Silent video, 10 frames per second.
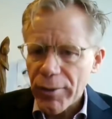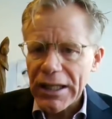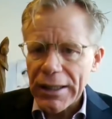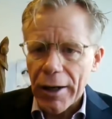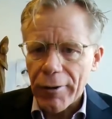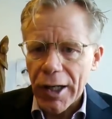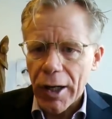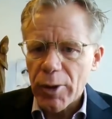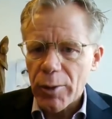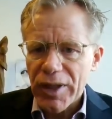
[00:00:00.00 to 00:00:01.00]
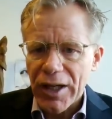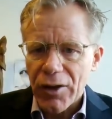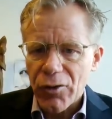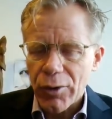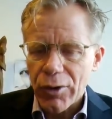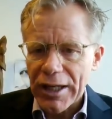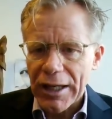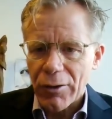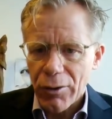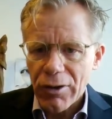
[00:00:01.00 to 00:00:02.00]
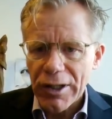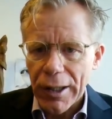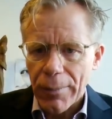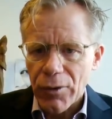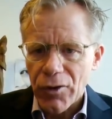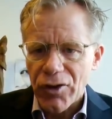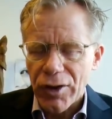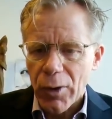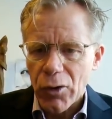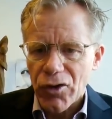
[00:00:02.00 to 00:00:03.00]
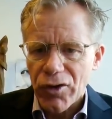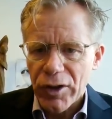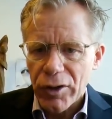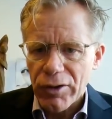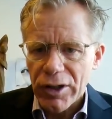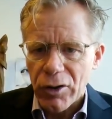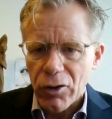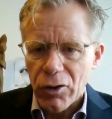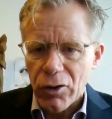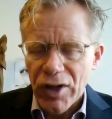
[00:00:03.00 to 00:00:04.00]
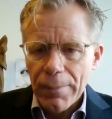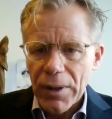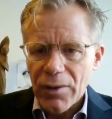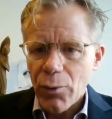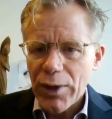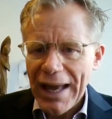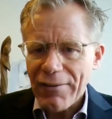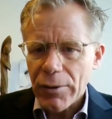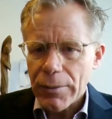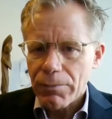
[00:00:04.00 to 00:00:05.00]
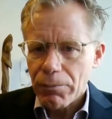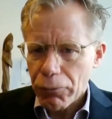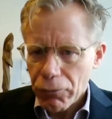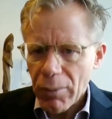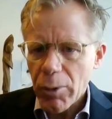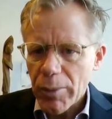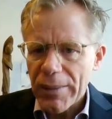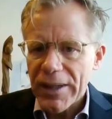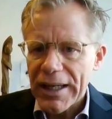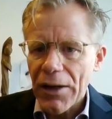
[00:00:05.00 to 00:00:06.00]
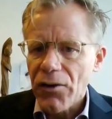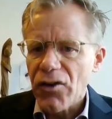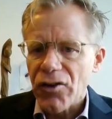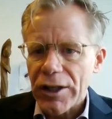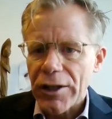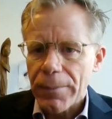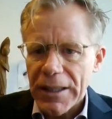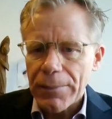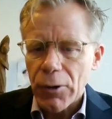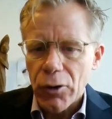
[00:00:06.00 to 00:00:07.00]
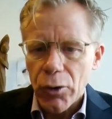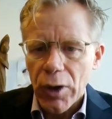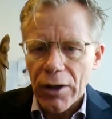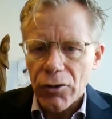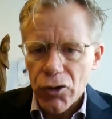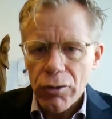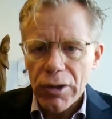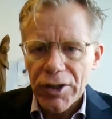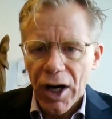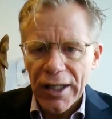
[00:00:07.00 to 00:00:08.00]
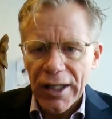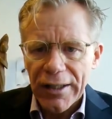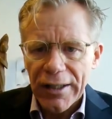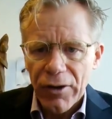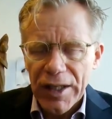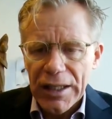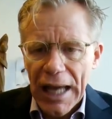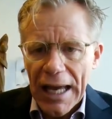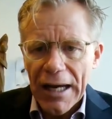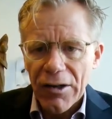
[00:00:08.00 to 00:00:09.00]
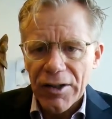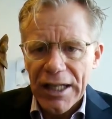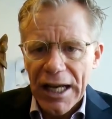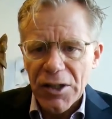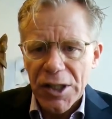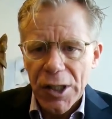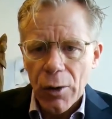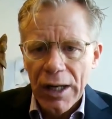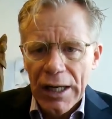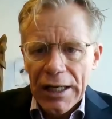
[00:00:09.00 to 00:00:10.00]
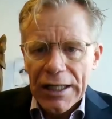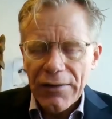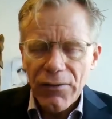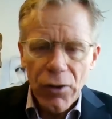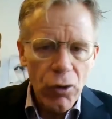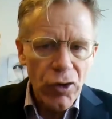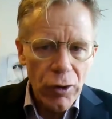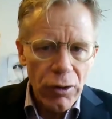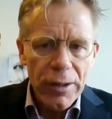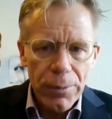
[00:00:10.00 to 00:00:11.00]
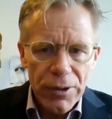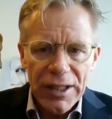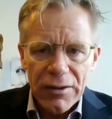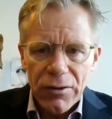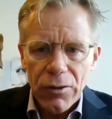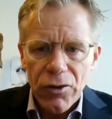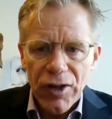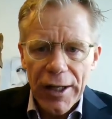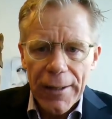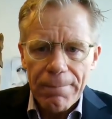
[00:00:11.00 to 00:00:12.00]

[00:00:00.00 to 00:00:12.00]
from Italy are alarming because we're looking at early numbers in the most severe criticals, but we haven't probably begun to see the people who are truly dying from the ARDS. So even those early predictors